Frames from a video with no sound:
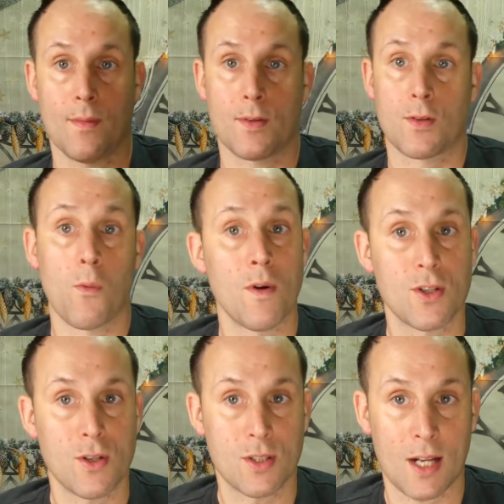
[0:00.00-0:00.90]
so
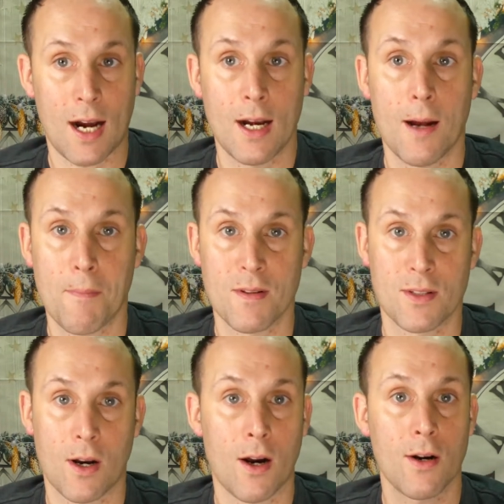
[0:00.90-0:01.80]
once you sign up and
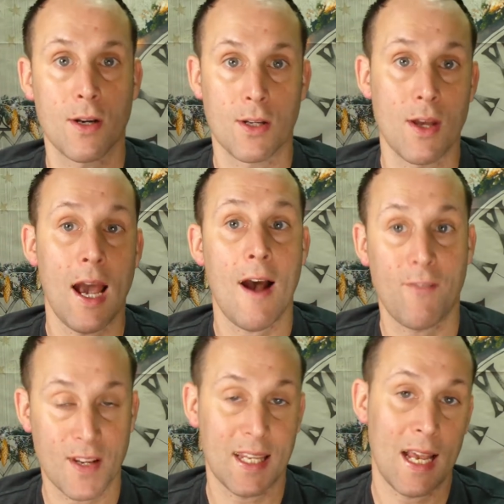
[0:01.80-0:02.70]
start, you have
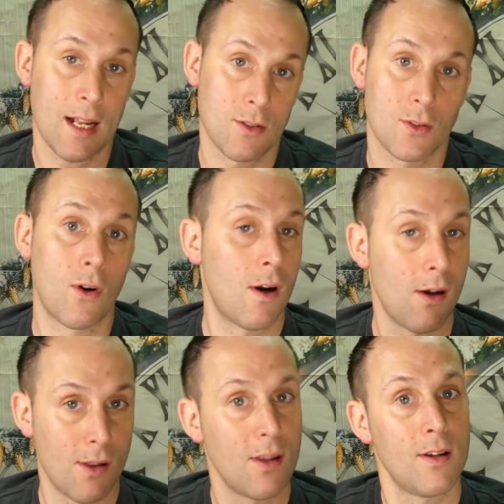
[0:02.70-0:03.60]
to cancel
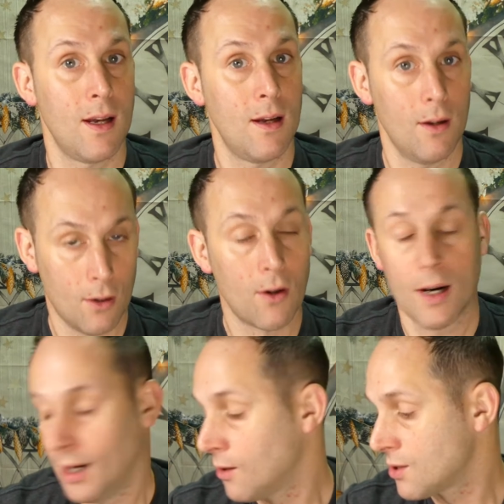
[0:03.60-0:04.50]
or,
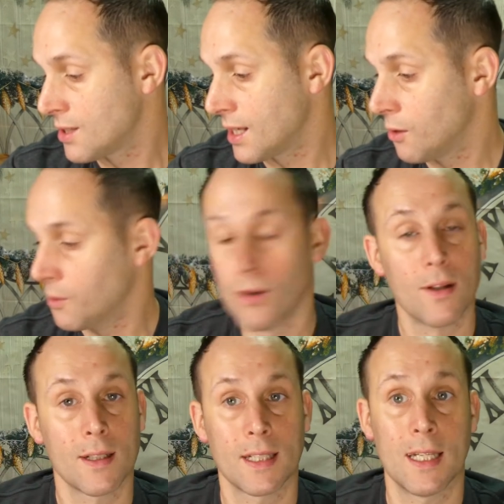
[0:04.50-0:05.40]
or else they will
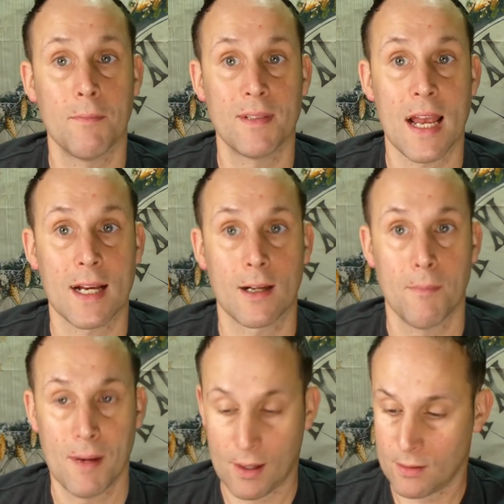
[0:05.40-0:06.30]
keep taking
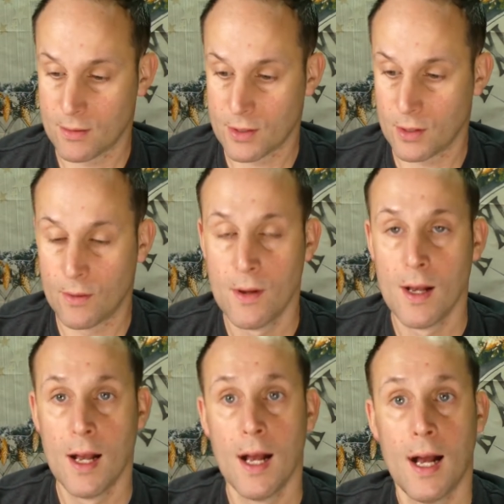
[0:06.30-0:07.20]
them out. So
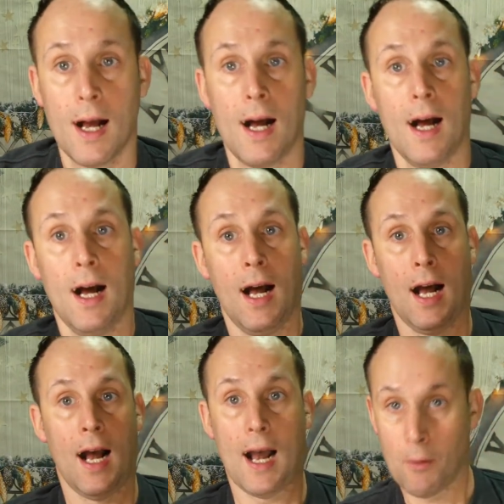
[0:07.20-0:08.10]

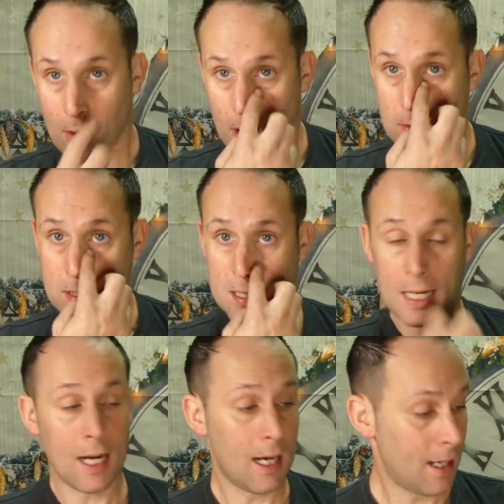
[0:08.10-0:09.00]
I won't
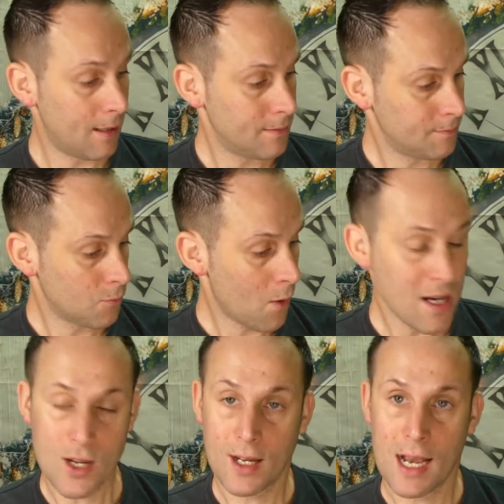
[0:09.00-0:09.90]
uh,
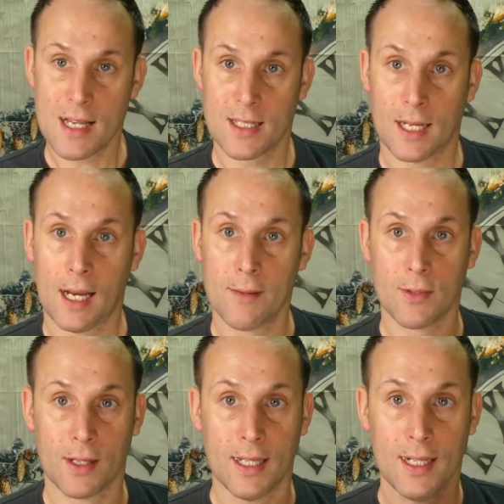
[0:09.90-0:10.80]
waste you guys' time.
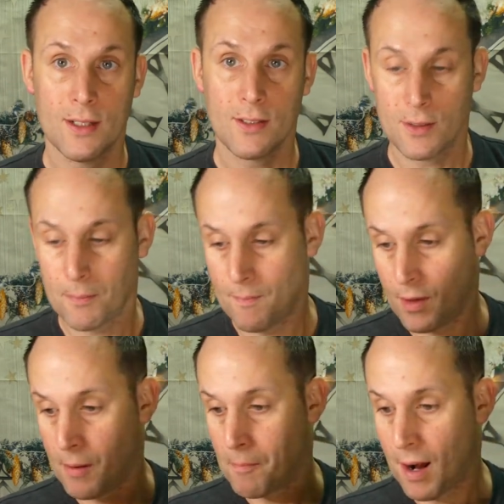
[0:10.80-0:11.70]
I'll get into the
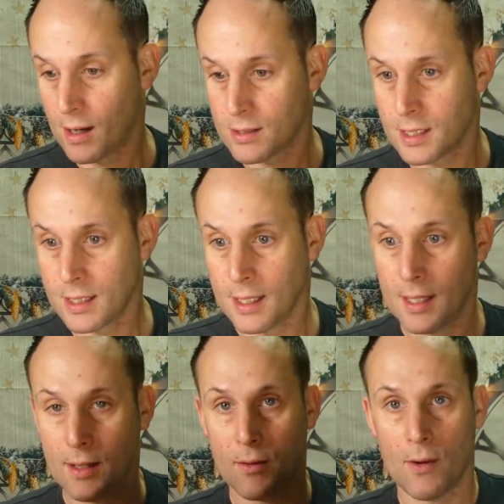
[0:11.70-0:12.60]
unboxing.
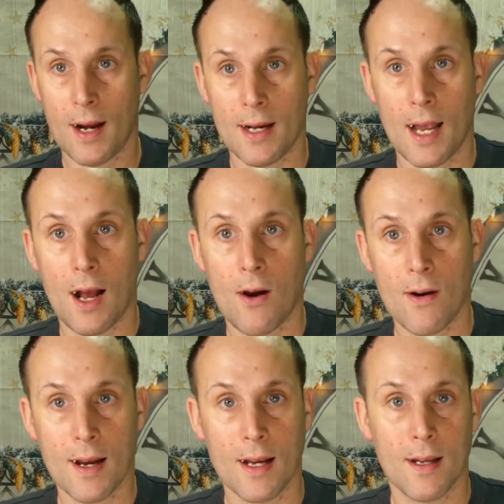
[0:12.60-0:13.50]
Right now
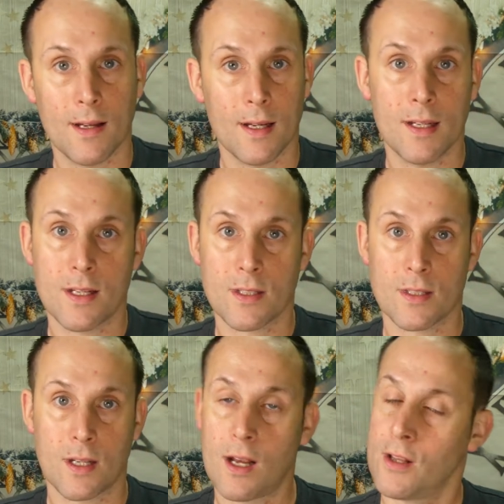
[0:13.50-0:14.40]
it
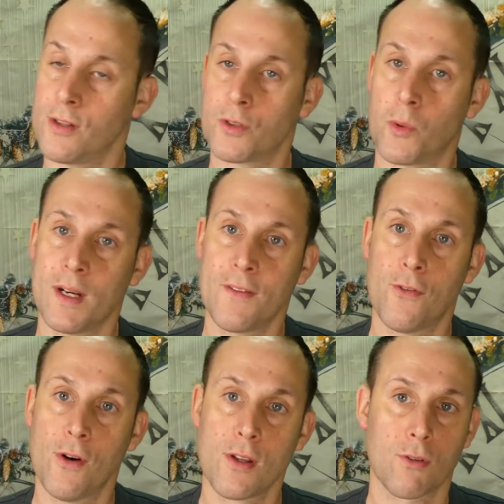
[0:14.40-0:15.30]
is the
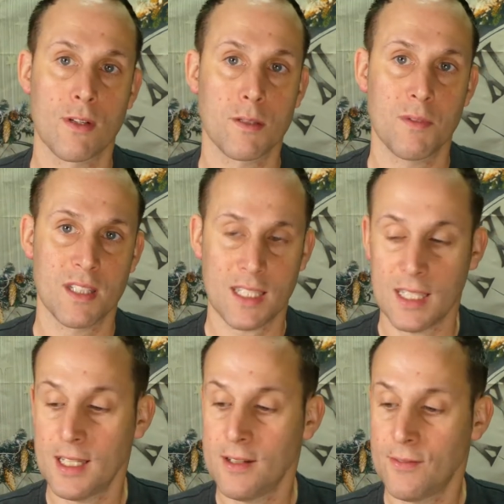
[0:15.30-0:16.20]
24th, Christmas
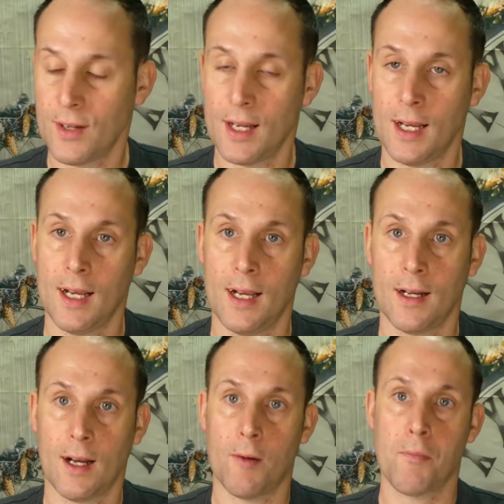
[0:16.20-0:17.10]
Eve,
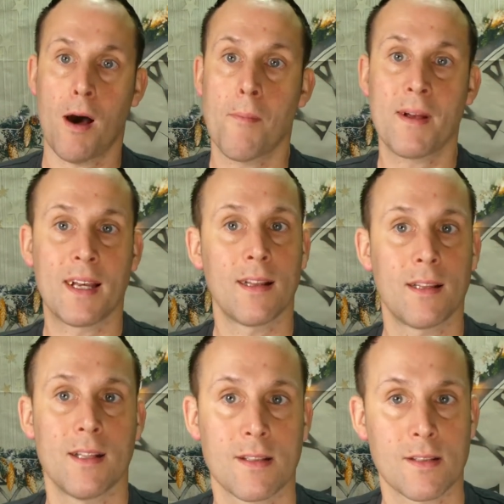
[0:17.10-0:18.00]
and I'll probably get
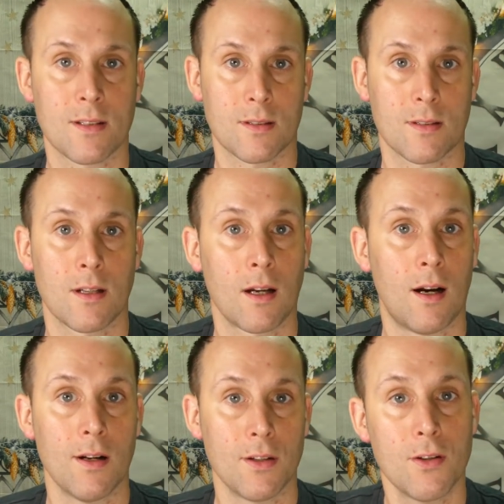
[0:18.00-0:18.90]
this
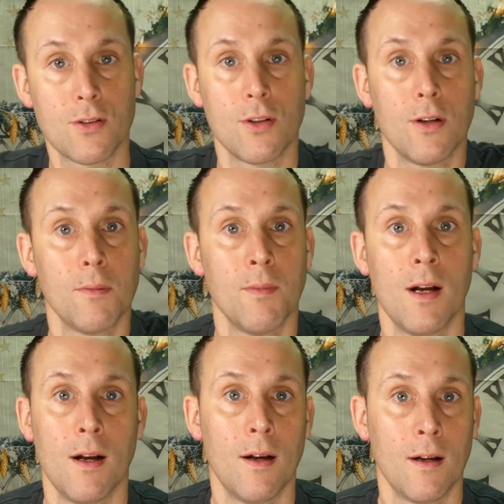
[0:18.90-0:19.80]
on YouTube
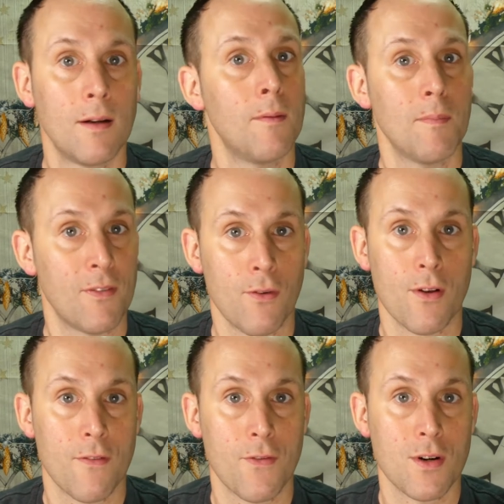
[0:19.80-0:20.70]
before
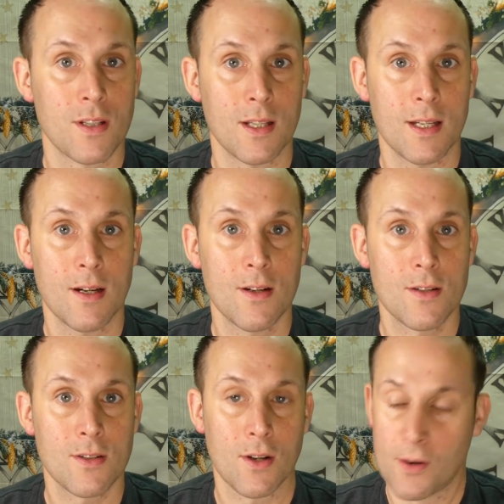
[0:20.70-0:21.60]
the first of the year.
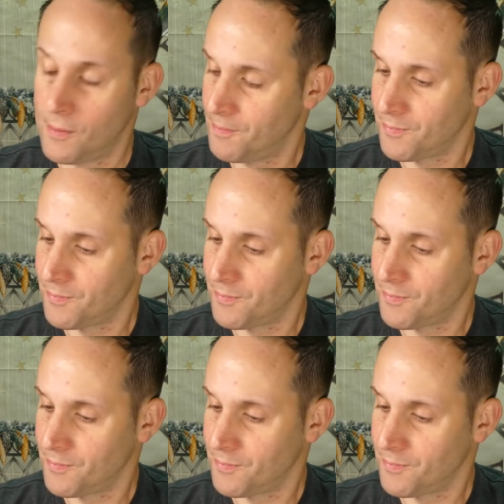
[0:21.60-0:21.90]
So